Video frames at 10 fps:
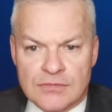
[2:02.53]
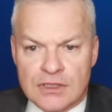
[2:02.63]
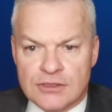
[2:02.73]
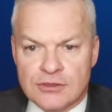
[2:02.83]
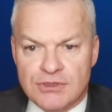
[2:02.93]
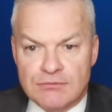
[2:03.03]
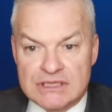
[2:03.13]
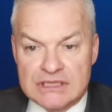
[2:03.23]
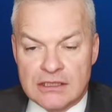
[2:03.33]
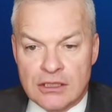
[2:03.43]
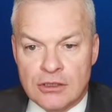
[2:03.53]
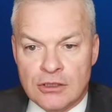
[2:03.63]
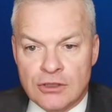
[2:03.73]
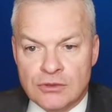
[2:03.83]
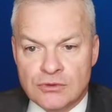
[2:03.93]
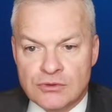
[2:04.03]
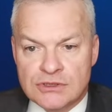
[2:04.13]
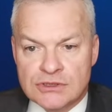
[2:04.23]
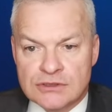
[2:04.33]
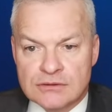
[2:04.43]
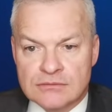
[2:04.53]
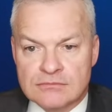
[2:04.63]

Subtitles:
I could be missing ludes.